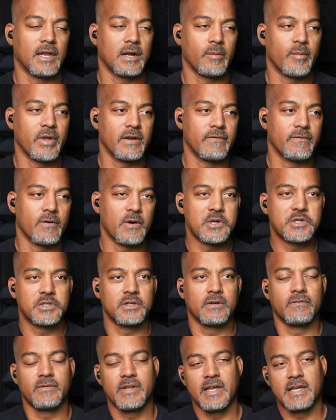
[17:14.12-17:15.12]
The animated version
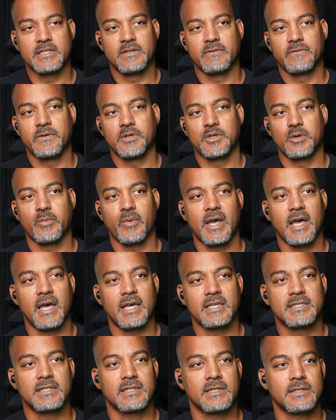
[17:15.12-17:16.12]
of Days of Future
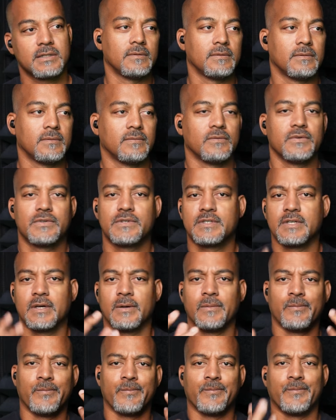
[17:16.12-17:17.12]
Past with
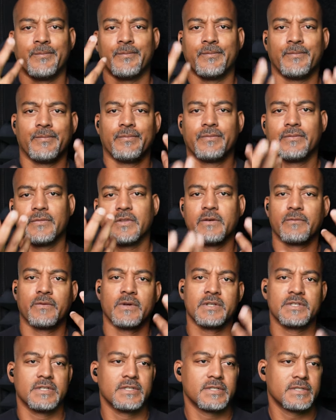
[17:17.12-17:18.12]
some
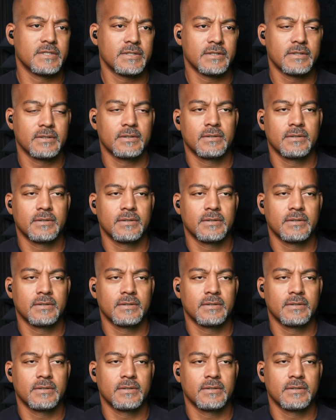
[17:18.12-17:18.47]
differences.